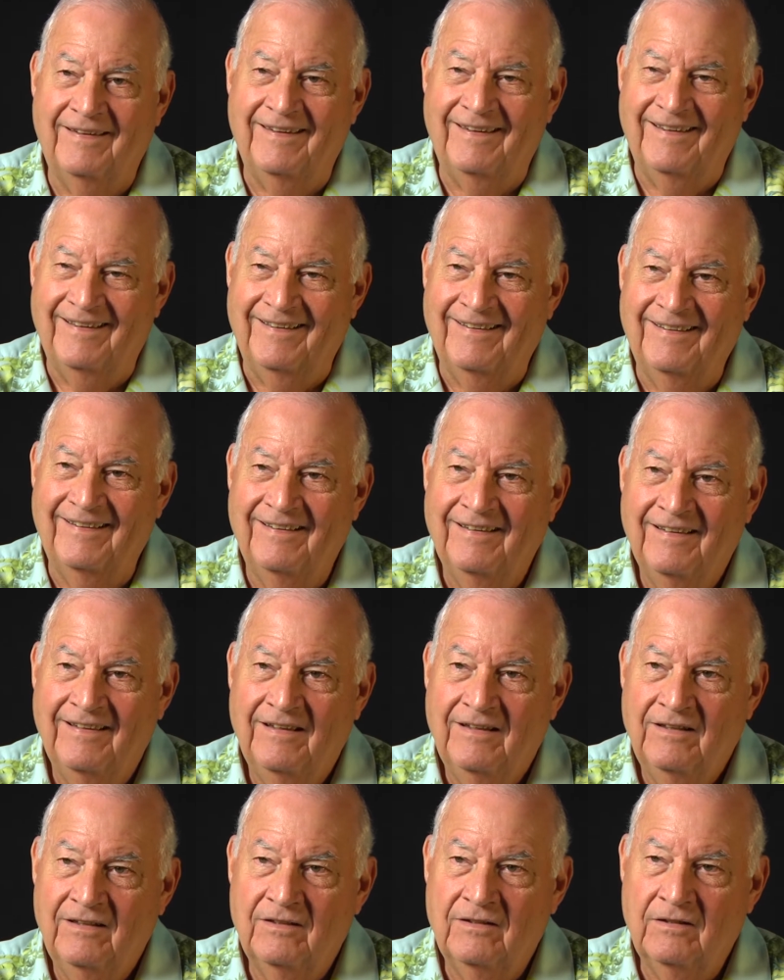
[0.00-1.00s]
Yeah.
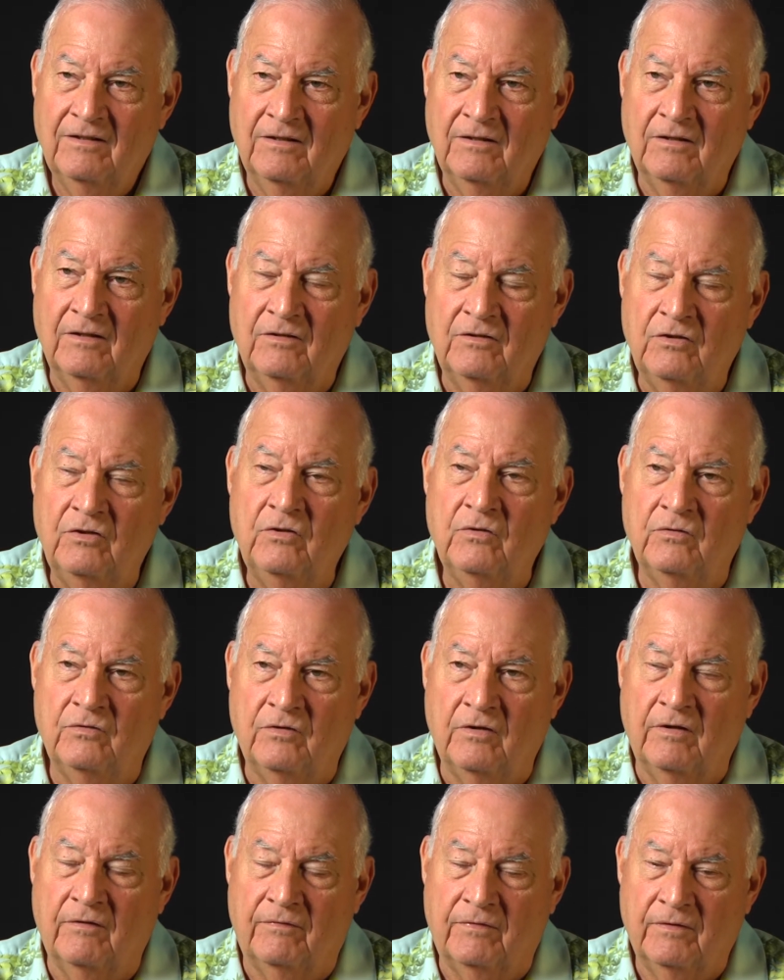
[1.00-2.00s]
There's a huge
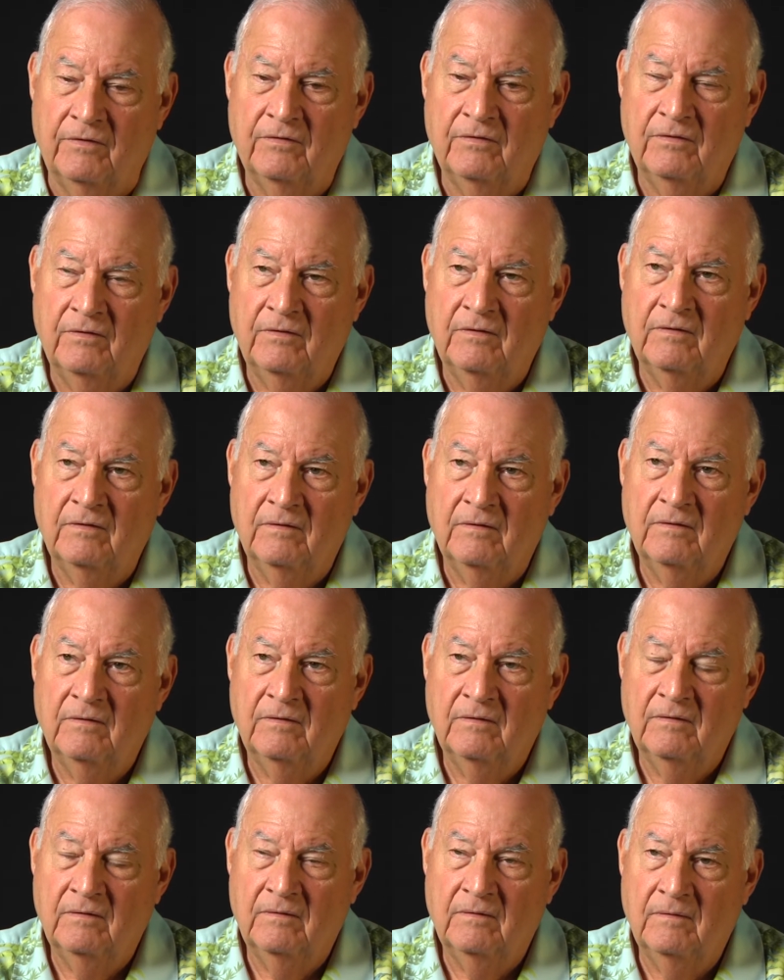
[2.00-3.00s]
difference. Are
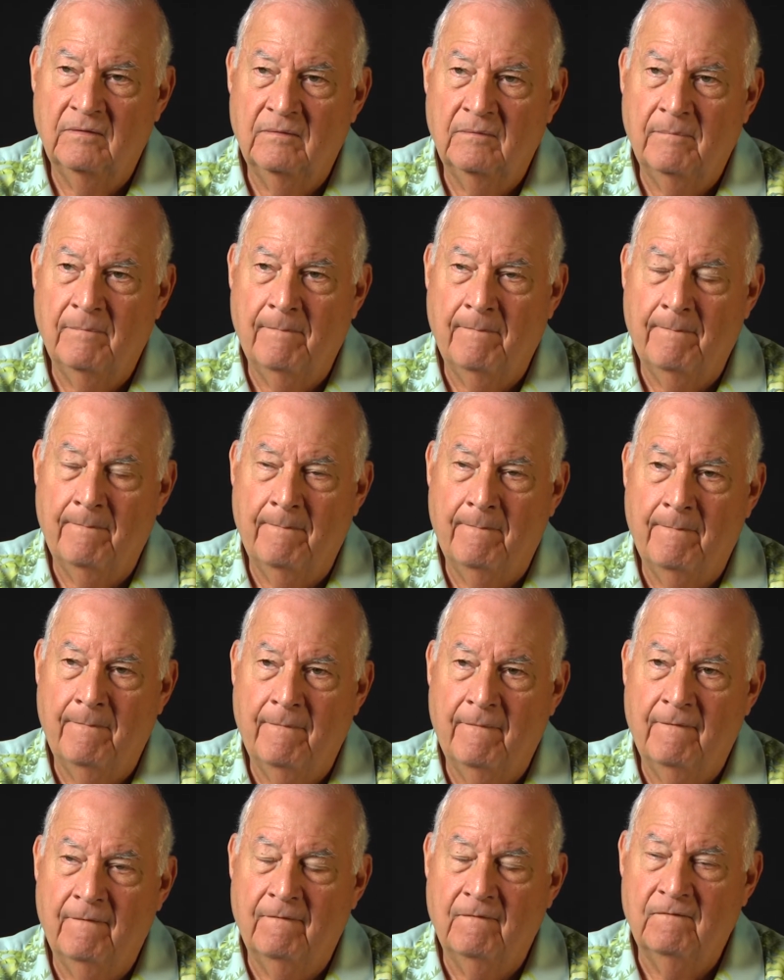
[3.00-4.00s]
there any issues where,
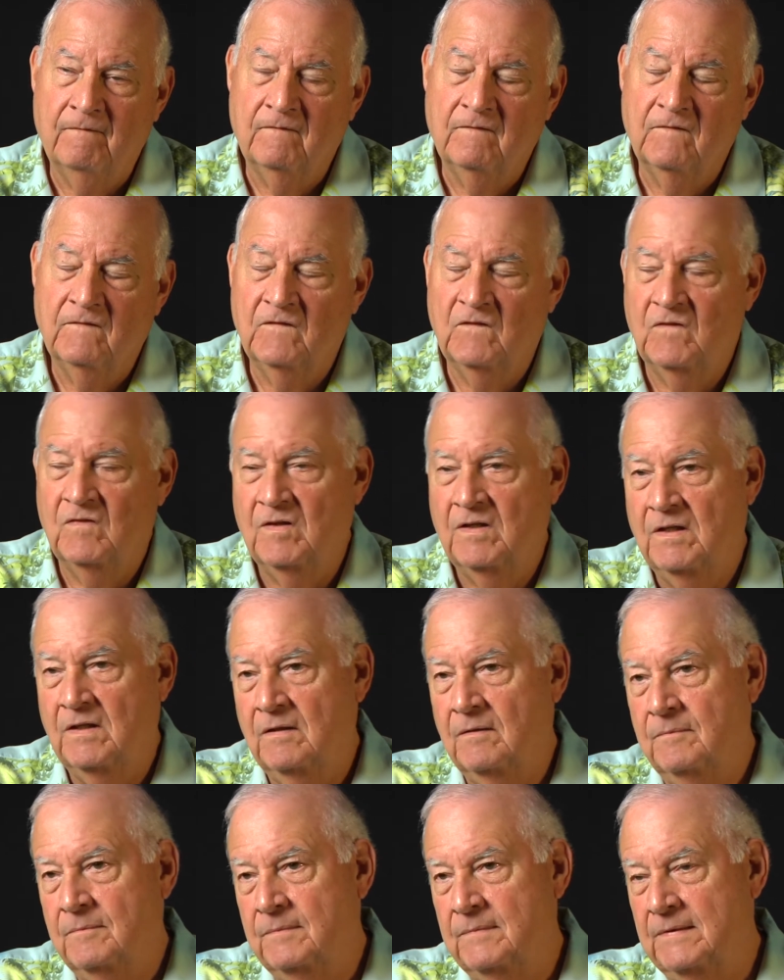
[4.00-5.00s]
where, where
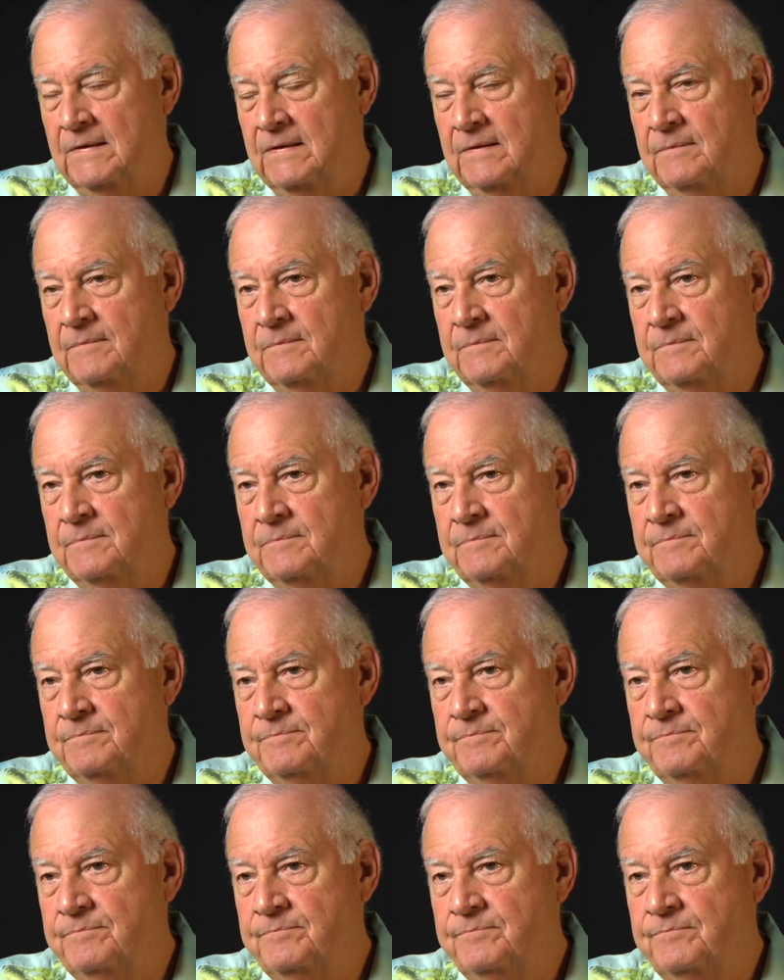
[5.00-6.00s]
Democrats and Republicans can work
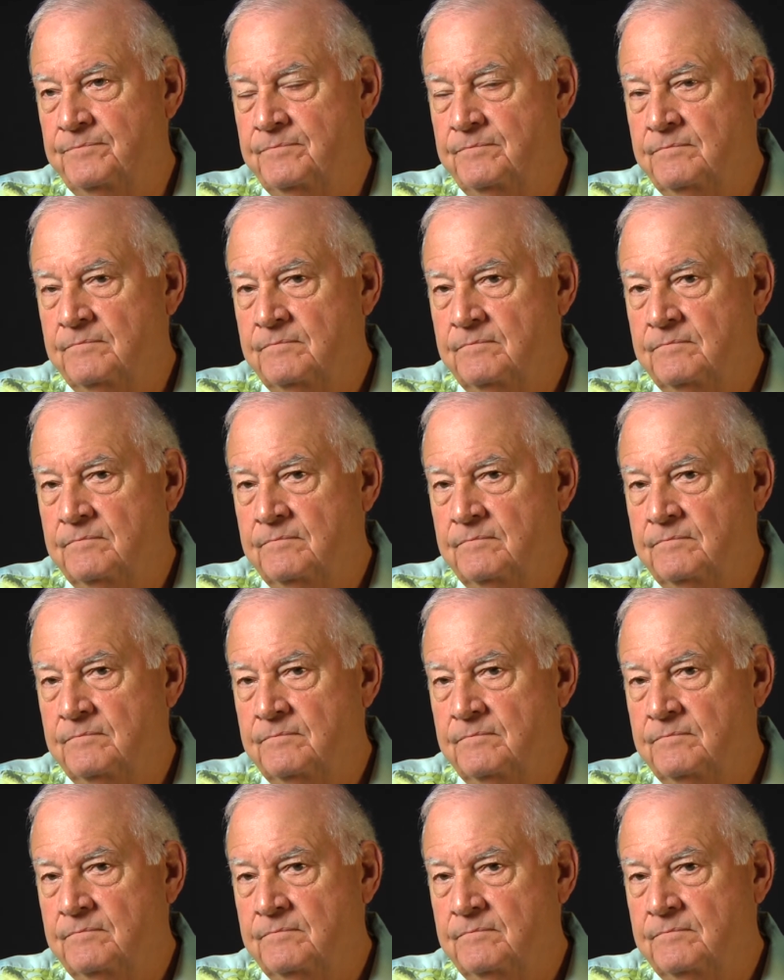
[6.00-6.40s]
together?